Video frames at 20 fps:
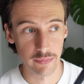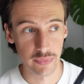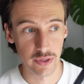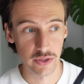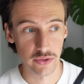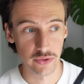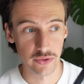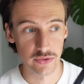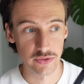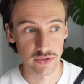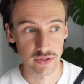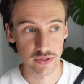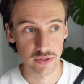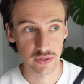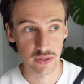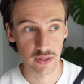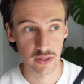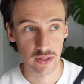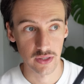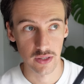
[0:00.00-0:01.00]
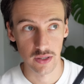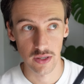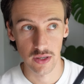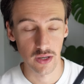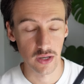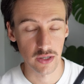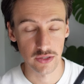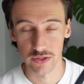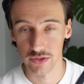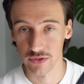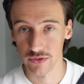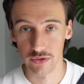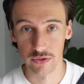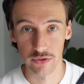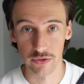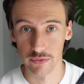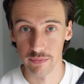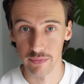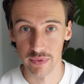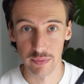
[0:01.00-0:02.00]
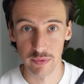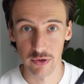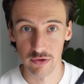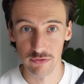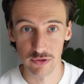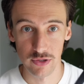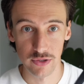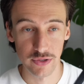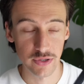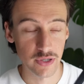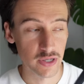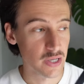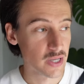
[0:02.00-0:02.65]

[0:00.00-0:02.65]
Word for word: because I just couldn't be bothered.